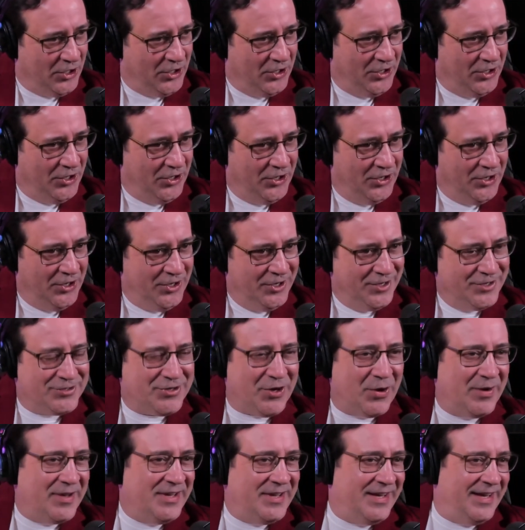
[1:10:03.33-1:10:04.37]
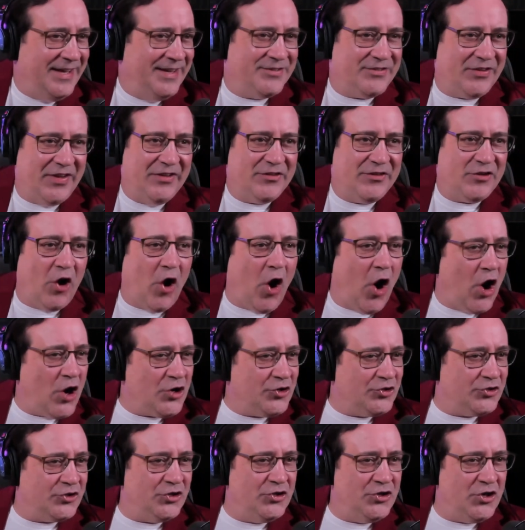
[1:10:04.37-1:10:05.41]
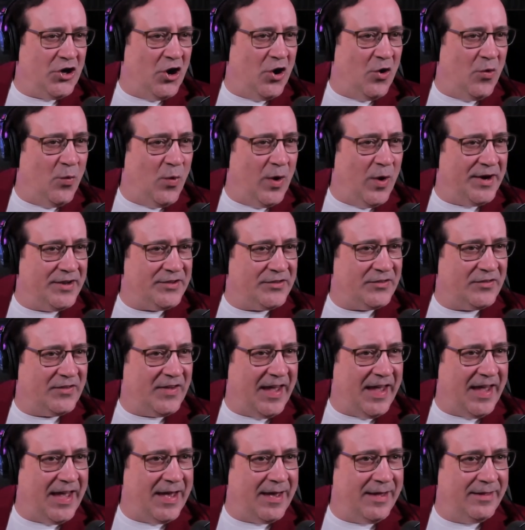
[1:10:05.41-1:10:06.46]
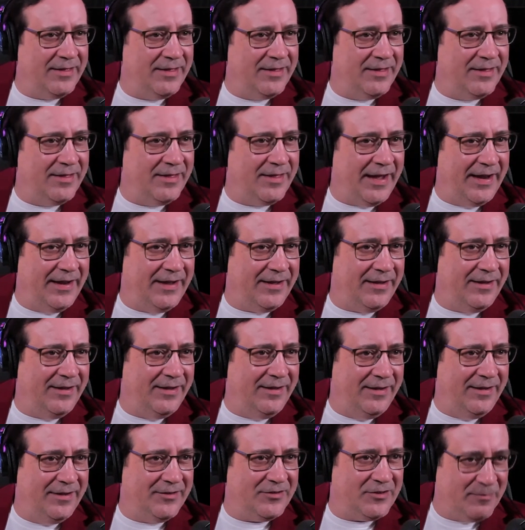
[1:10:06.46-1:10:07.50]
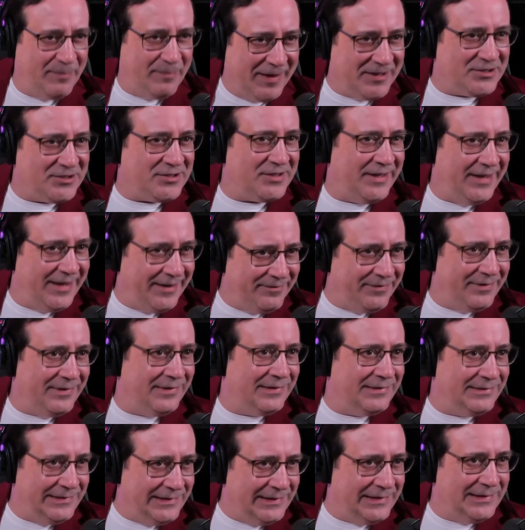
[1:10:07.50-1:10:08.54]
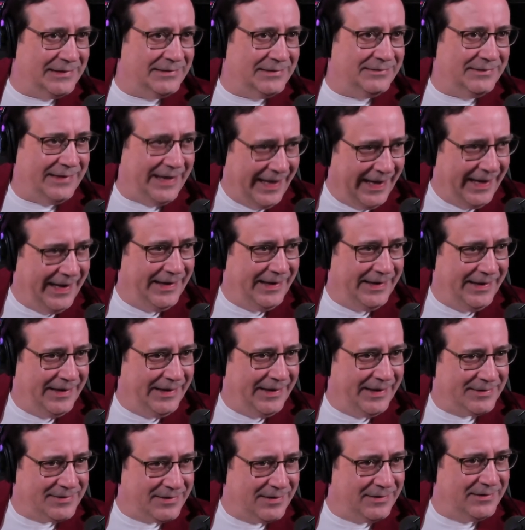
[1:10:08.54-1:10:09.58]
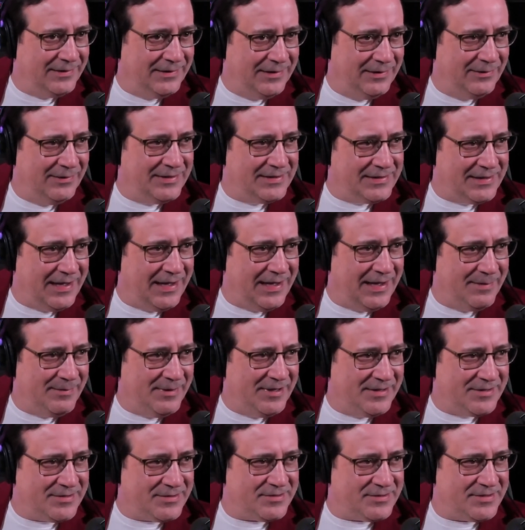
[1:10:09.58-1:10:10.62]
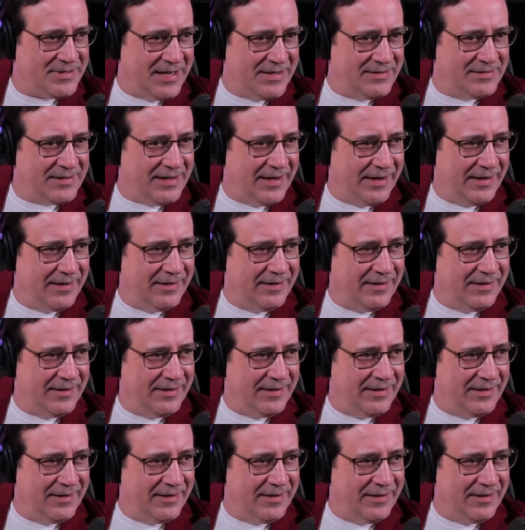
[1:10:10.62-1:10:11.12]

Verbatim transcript: Mm -hmm. So it's it's hard to know what a scam like especially if you're, you know, 80, it's hard to know what a scam is. yeah, if you're like.